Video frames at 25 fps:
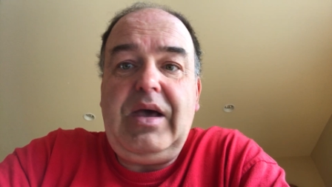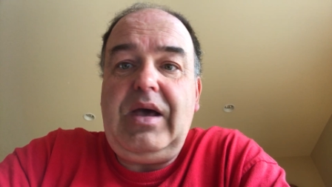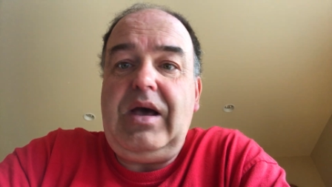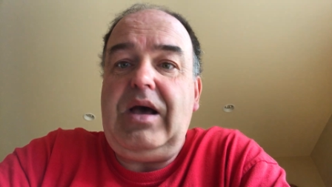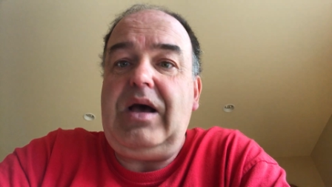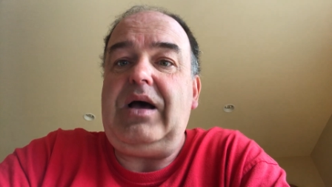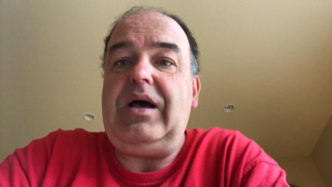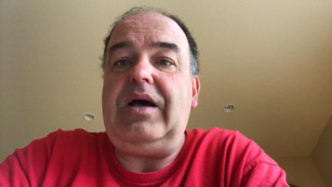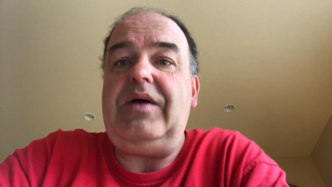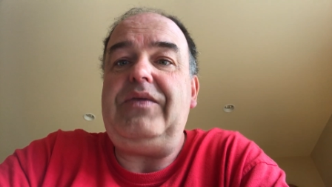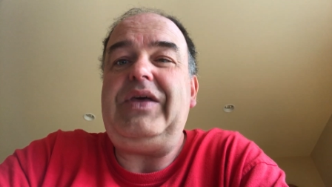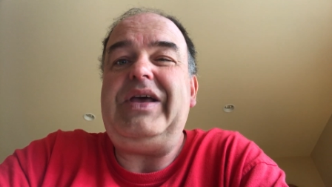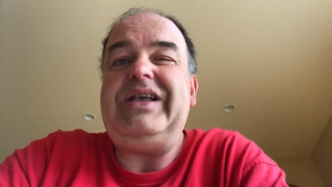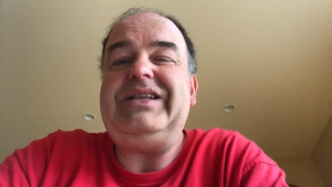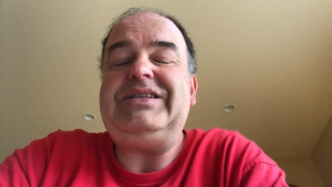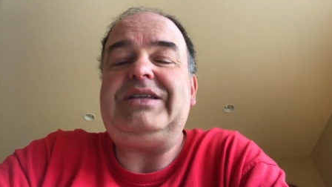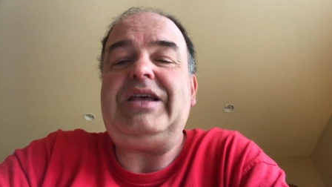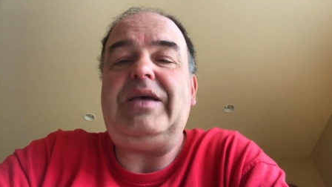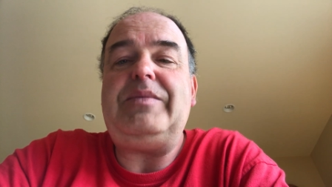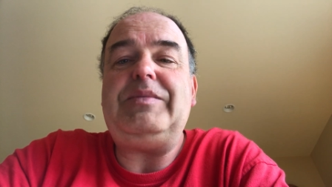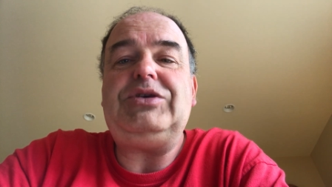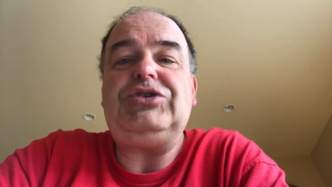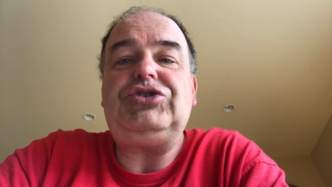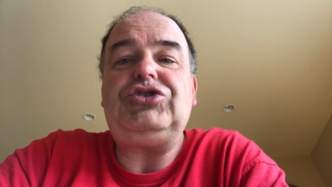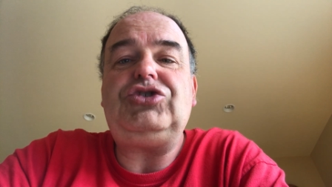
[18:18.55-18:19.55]
Uh, they
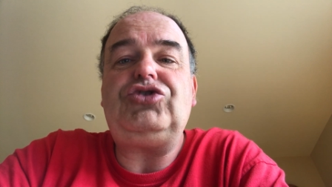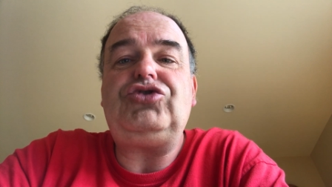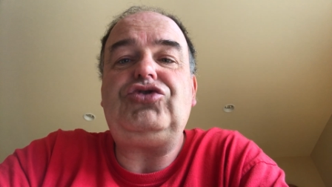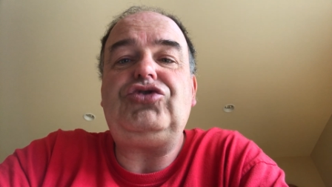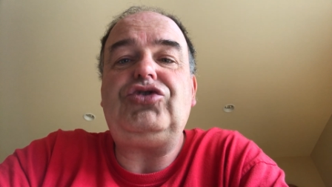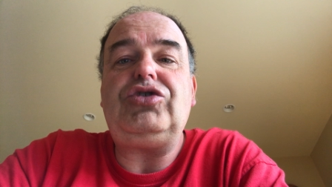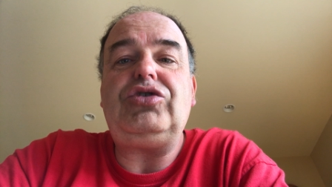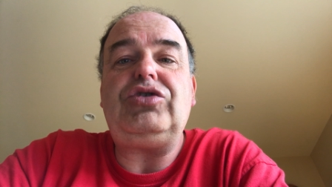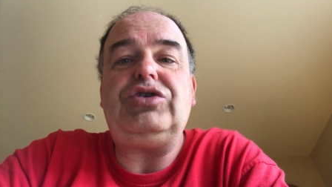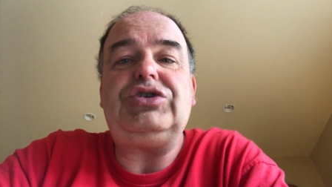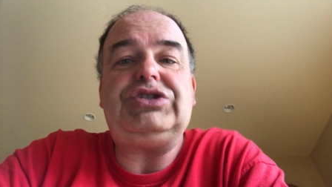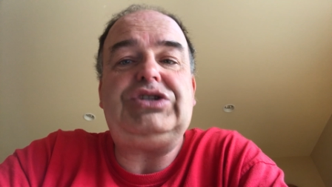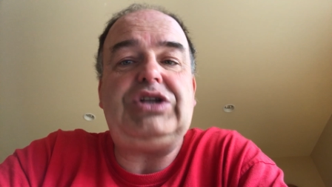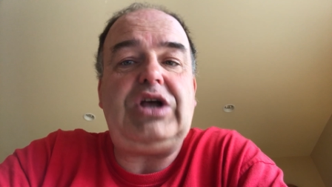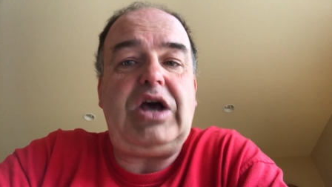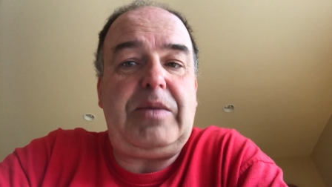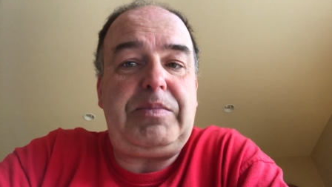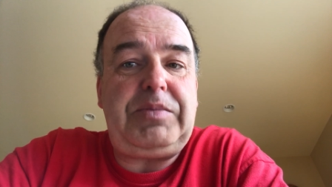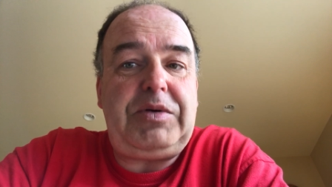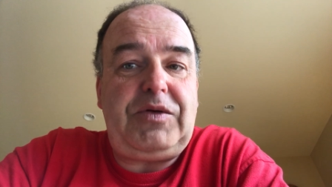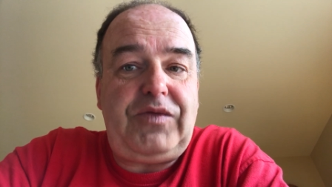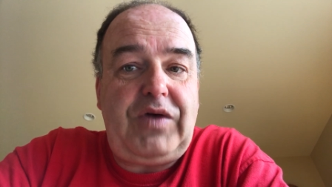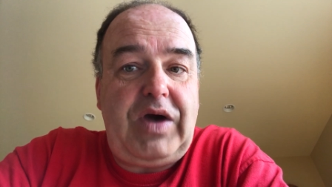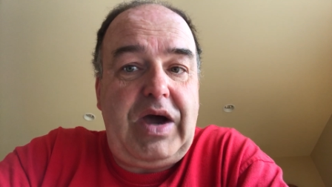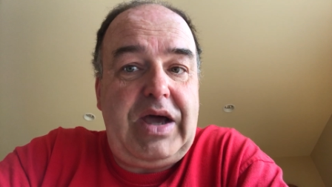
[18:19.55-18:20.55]
say Mr. Trudeau's not
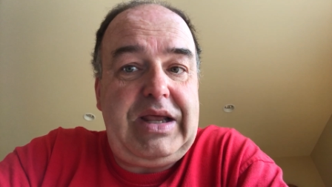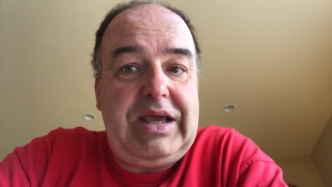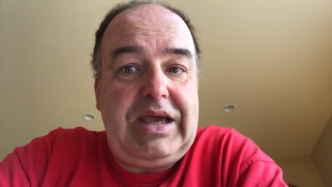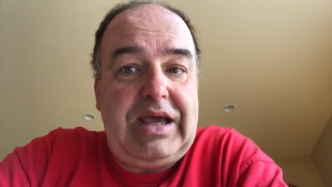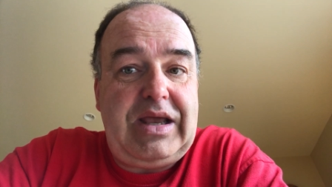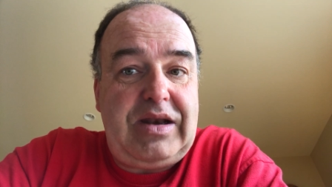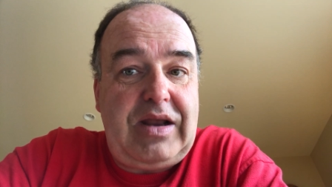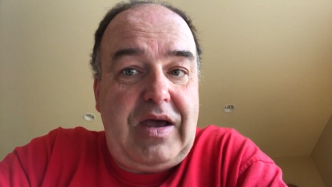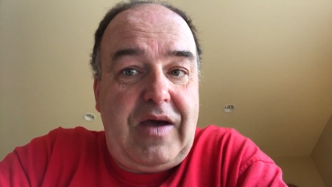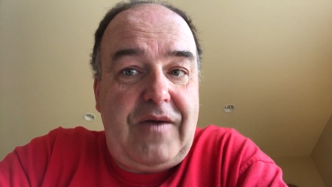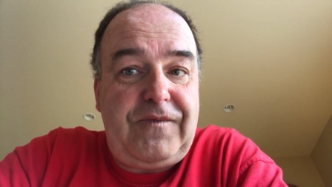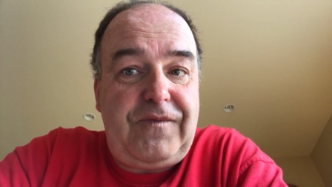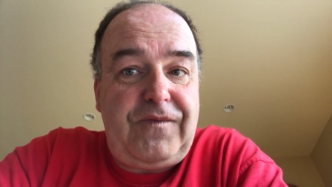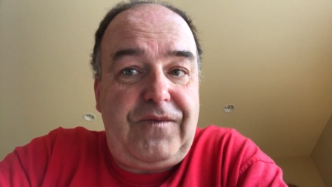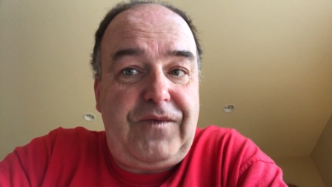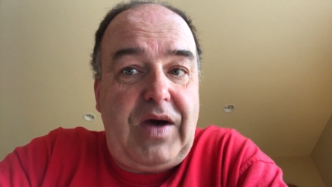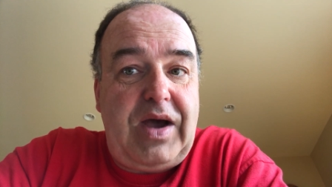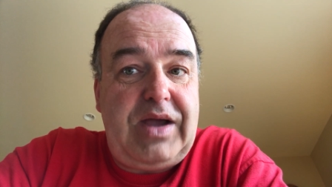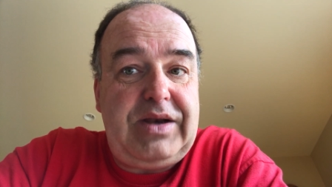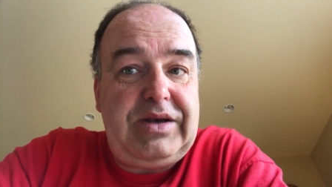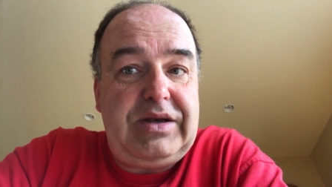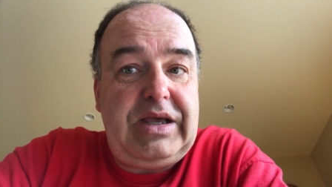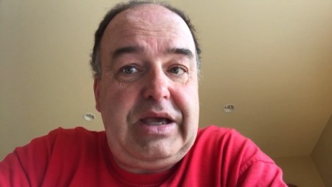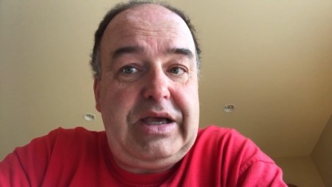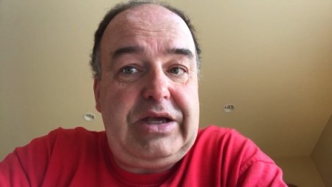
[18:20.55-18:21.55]
providing enough
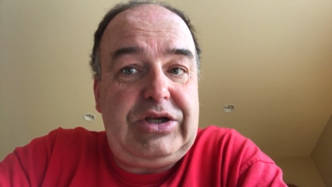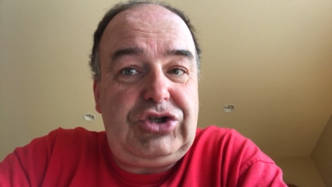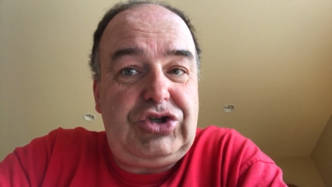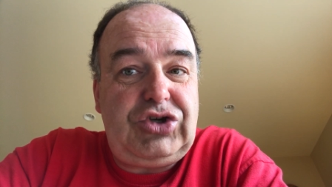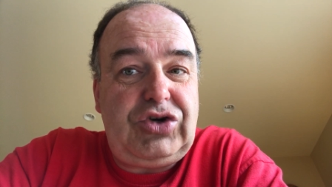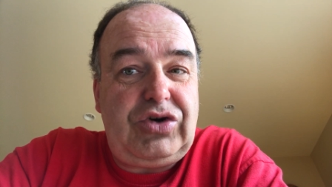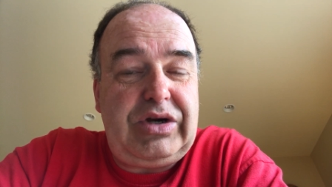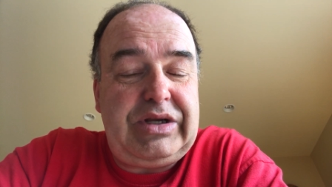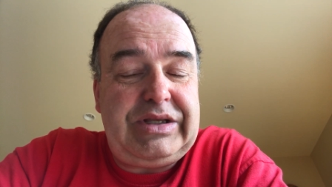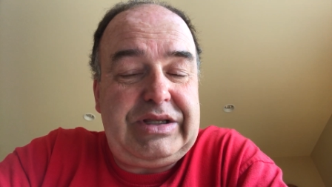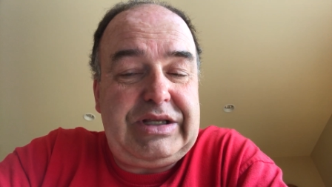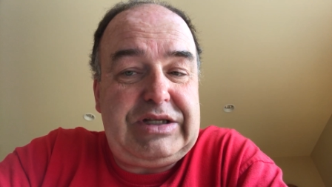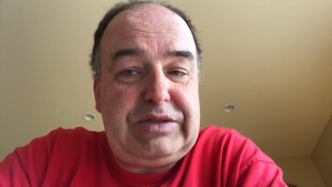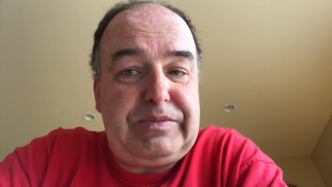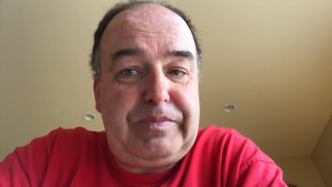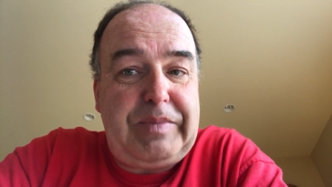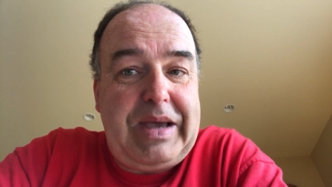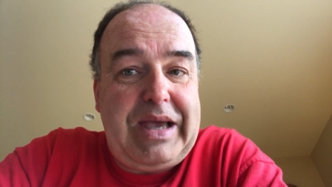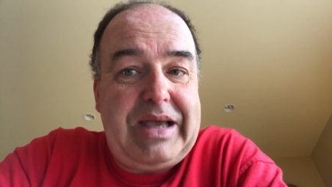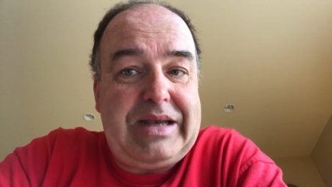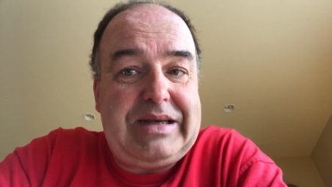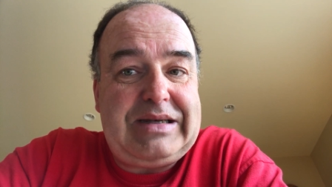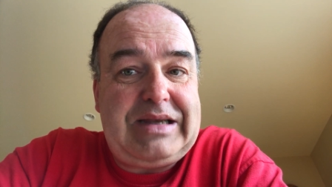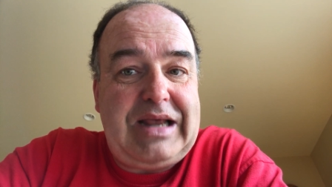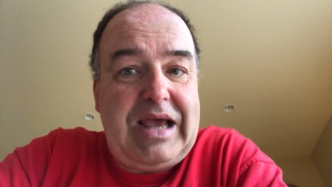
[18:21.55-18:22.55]
funding during this
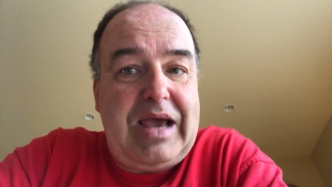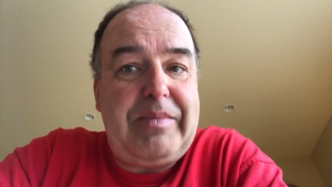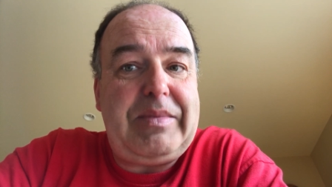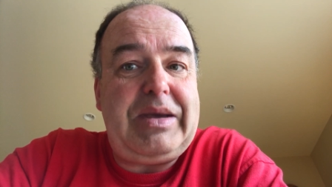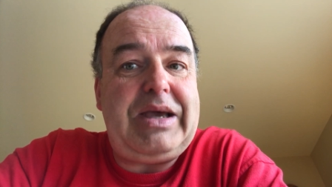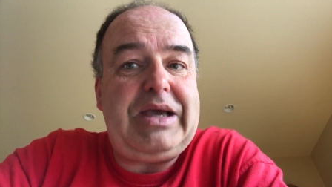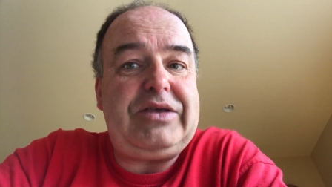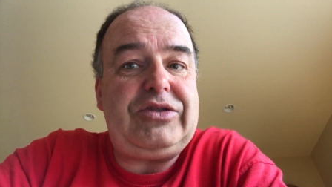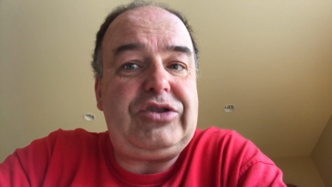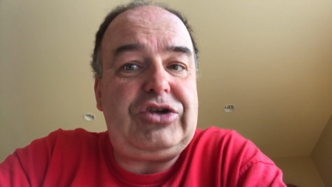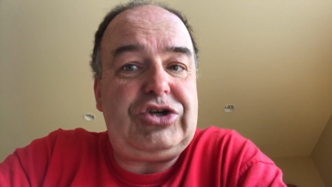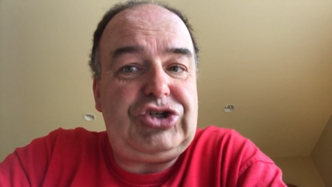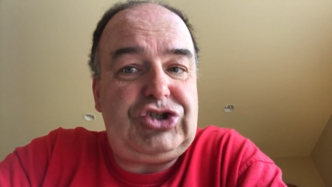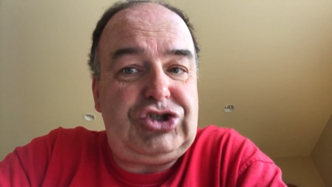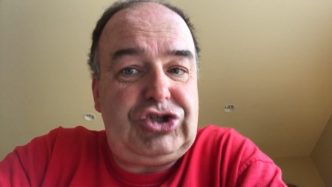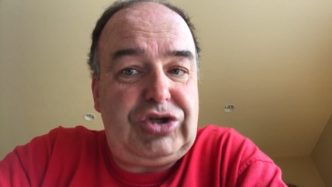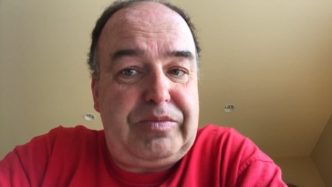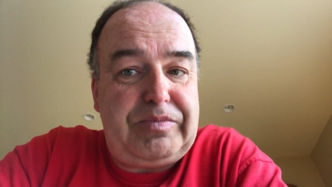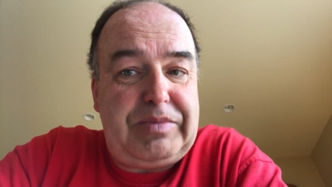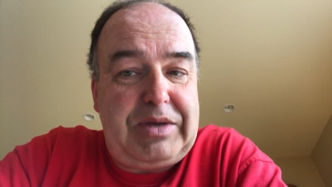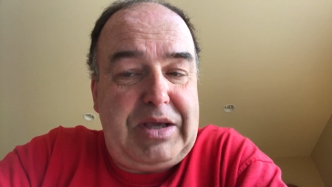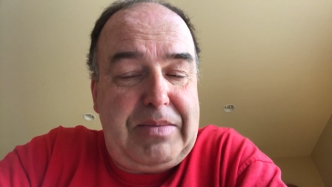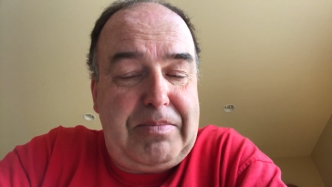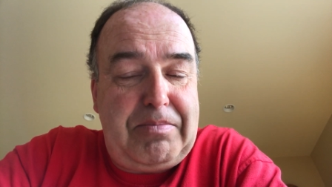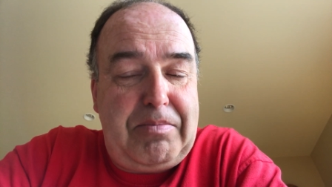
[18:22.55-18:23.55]
pandemic. There
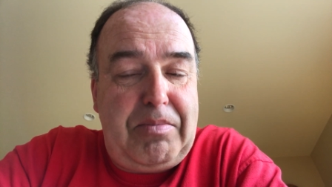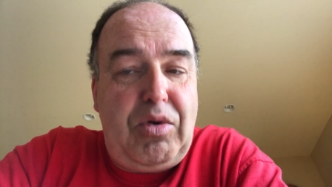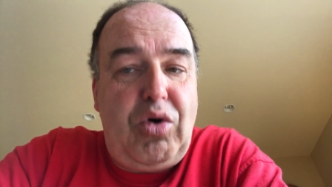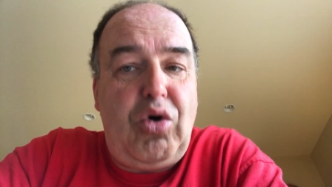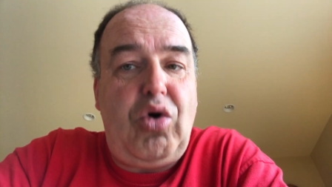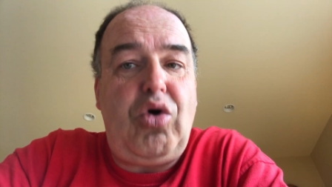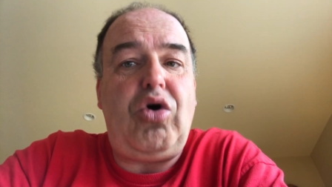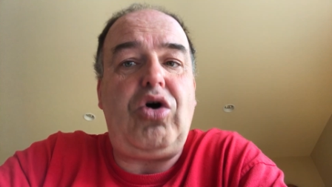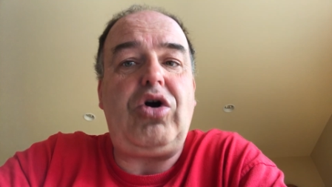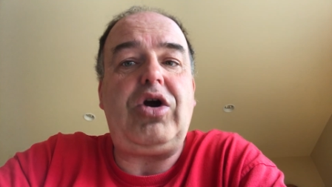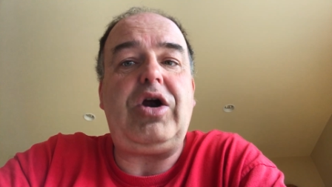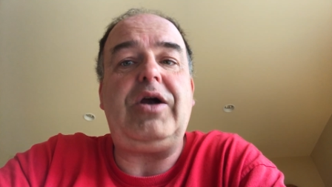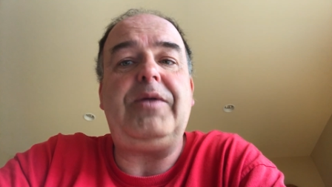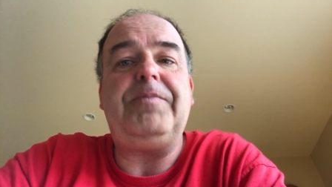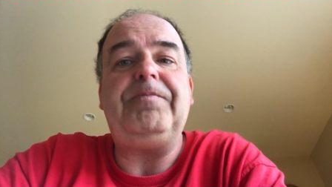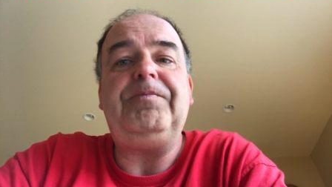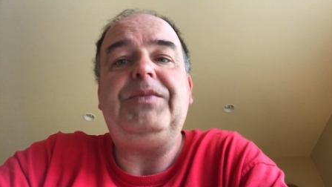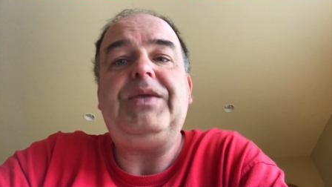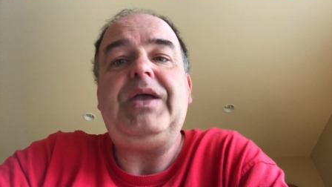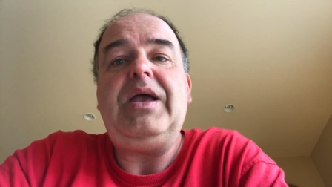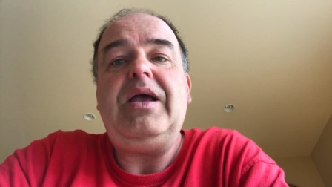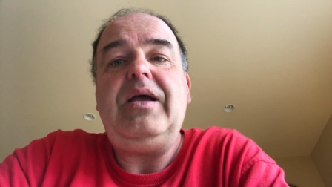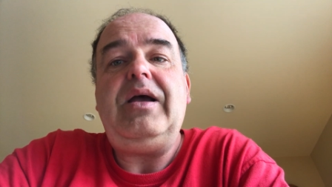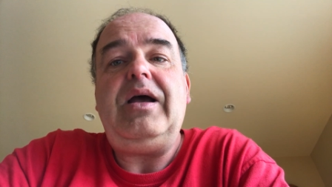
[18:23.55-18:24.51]
should be more.